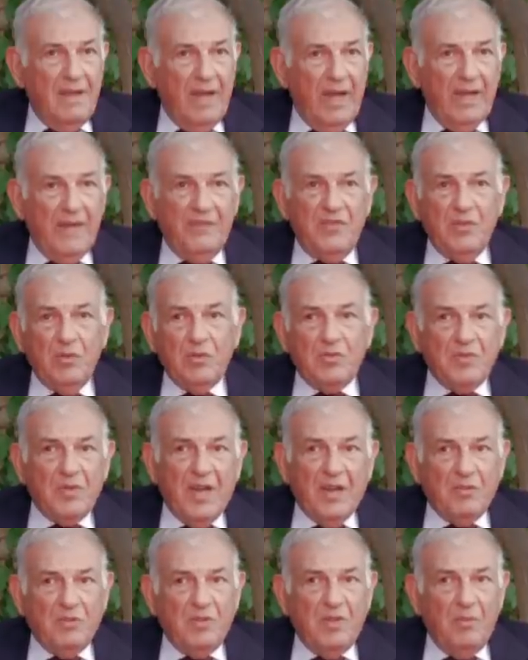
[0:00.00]
And if you
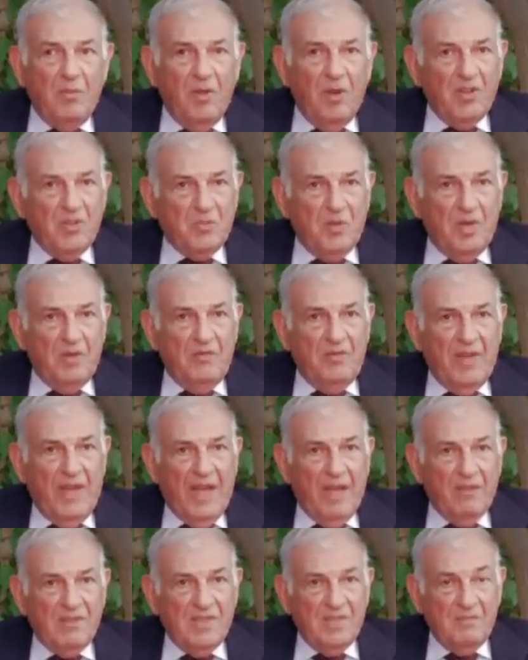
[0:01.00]
try to demolish one of the
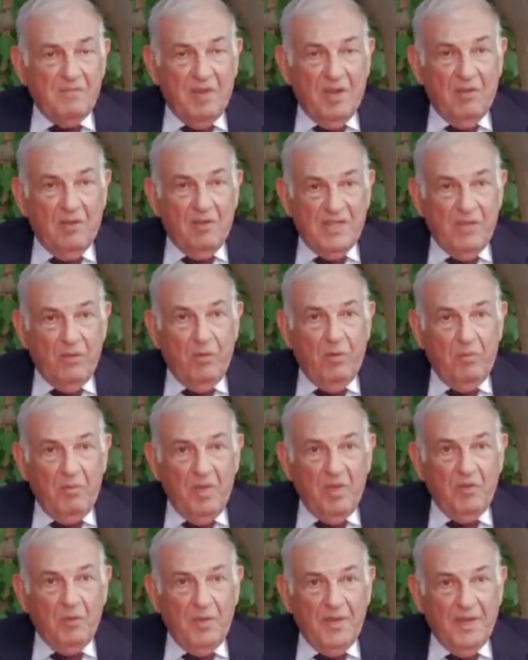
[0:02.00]
houses because they were
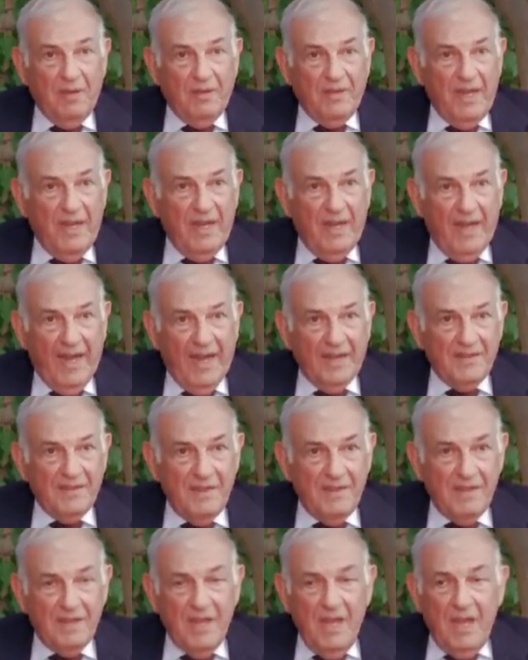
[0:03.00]
built without any
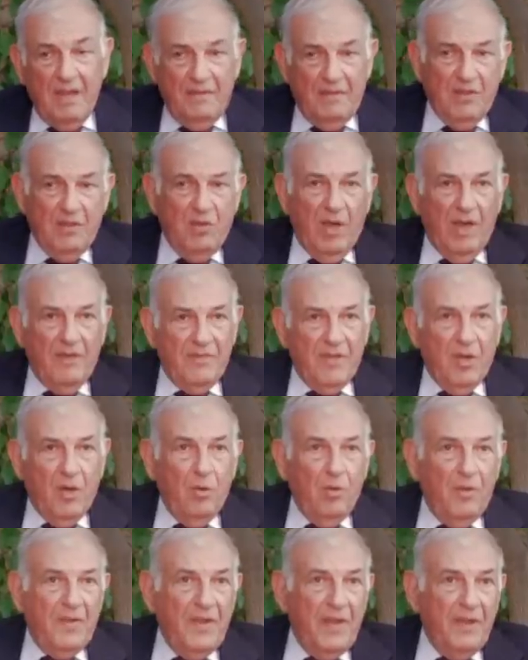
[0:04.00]
license, then you have the
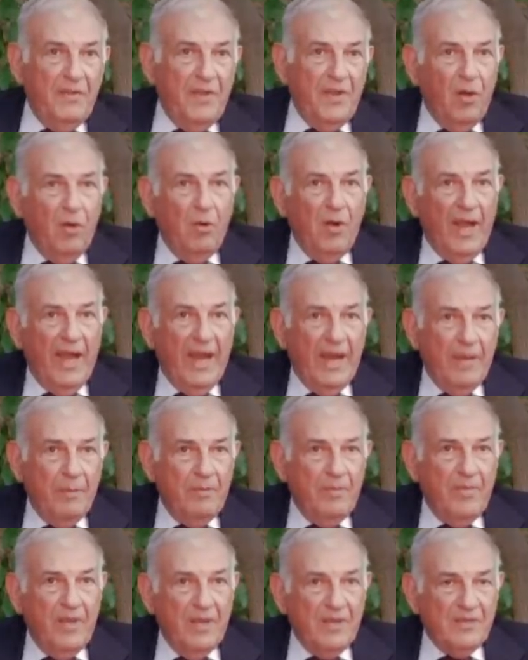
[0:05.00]
whole thing, the whole Arab
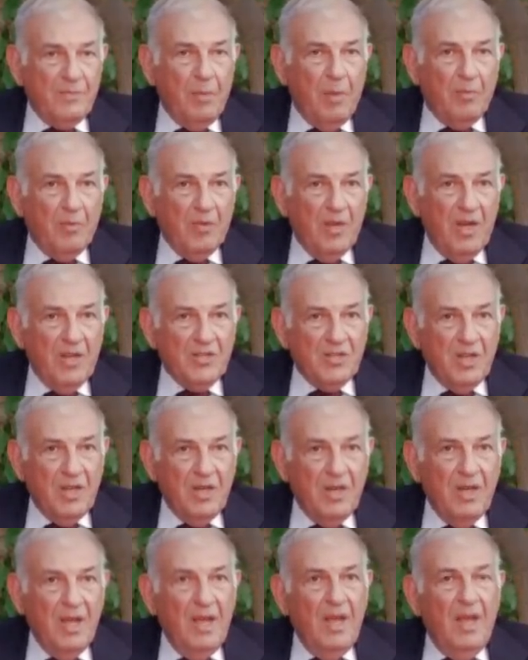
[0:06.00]

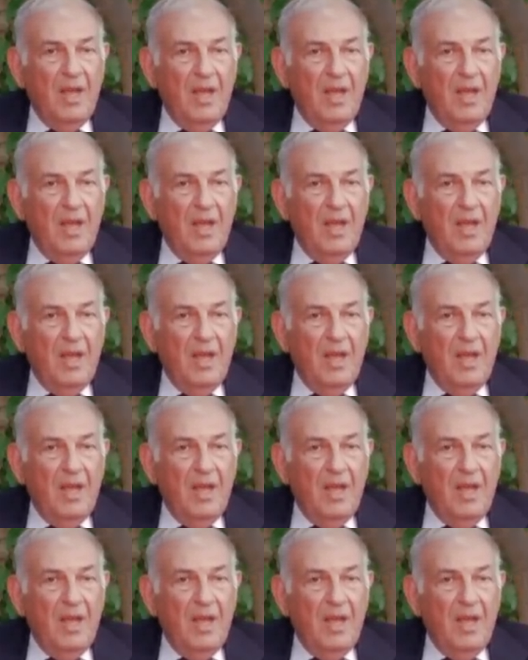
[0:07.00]
population